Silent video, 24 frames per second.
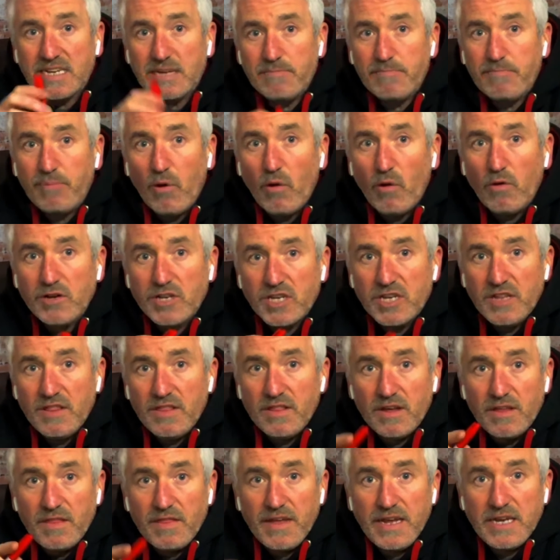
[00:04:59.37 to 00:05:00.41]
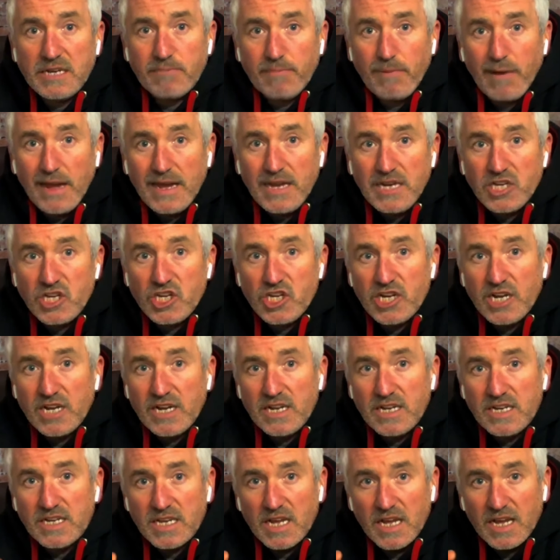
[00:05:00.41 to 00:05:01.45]
important that these plate
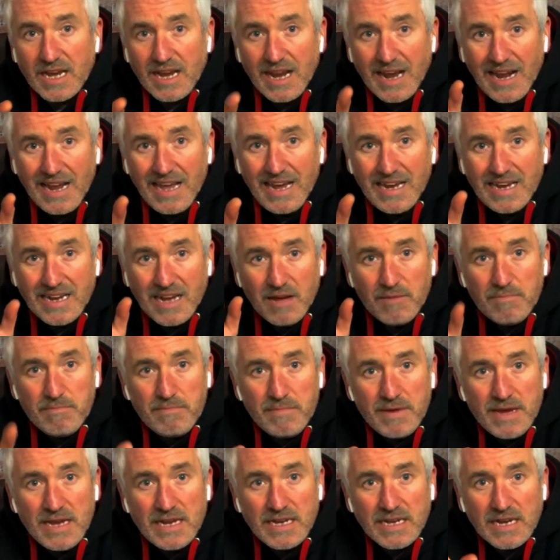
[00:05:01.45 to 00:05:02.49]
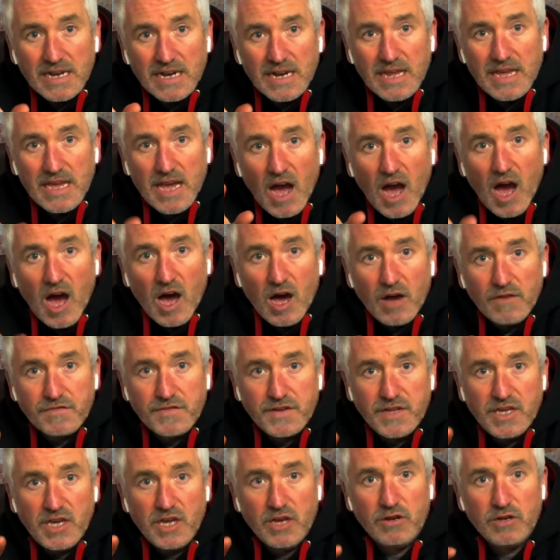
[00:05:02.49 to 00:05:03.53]
chillers are cleaned immediately
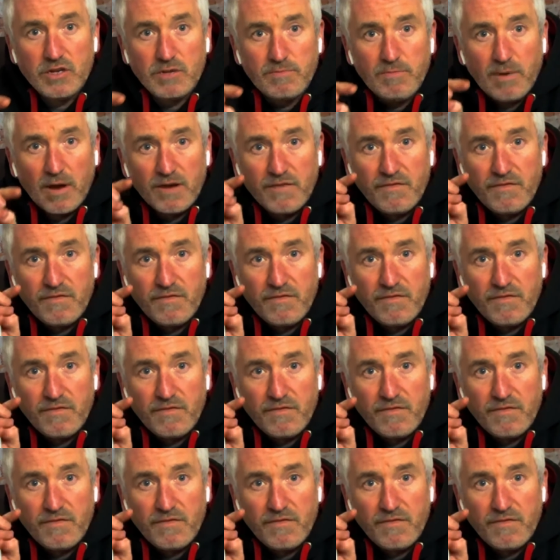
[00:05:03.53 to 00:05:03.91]
after use by